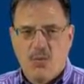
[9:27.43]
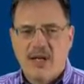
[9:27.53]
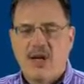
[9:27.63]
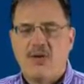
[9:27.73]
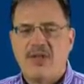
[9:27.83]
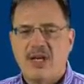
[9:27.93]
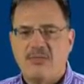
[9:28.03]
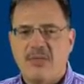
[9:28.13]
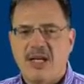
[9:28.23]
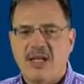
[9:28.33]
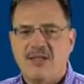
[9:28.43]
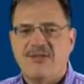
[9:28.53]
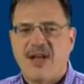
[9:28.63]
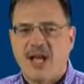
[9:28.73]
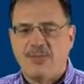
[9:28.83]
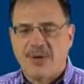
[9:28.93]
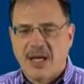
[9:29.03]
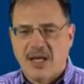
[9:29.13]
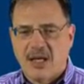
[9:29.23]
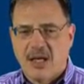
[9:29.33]
We know that in many
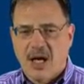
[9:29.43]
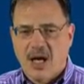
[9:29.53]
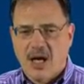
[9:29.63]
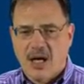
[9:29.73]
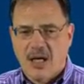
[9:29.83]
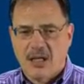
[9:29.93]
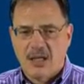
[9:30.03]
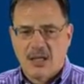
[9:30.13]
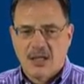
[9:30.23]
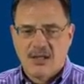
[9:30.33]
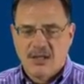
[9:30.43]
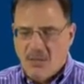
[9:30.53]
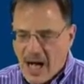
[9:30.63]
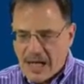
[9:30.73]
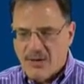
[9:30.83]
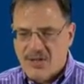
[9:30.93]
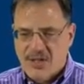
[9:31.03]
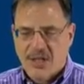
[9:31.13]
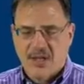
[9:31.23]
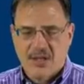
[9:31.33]
developing
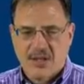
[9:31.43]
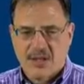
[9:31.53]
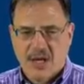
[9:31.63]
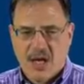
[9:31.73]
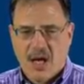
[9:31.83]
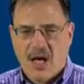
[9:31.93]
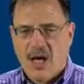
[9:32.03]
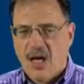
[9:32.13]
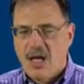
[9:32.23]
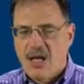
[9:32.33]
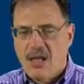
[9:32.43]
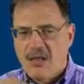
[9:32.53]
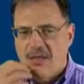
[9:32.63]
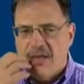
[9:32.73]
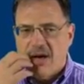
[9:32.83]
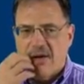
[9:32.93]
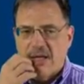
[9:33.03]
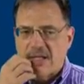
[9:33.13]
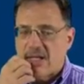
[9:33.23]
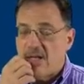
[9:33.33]
democracies, there
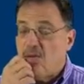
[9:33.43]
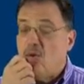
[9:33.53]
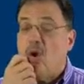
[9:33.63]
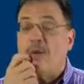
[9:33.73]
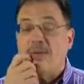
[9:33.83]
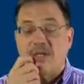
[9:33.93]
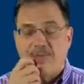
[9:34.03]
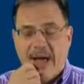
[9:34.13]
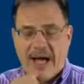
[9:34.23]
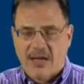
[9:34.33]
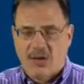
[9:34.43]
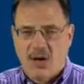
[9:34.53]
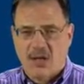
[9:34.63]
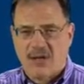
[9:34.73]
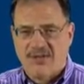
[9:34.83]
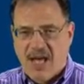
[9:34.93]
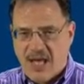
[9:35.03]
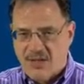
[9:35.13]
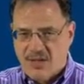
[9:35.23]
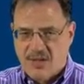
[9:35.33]
is an enormous backlog of
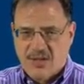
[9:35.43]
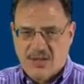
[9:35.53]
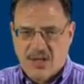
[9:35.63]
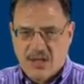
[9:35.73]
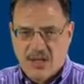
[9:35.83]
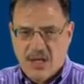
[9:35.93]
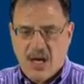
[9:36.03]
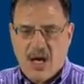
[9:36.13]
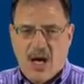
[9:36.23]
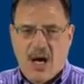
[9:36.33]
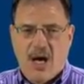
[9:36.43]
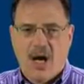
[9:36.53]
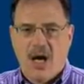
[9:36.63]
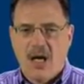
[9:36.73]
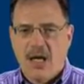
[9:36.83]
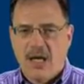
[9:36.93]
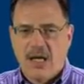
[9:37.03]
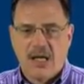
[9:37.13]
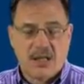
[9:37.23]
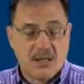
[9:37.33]
cases.
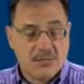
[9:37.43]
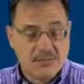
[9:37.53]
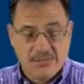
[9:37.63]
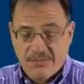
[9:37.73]
In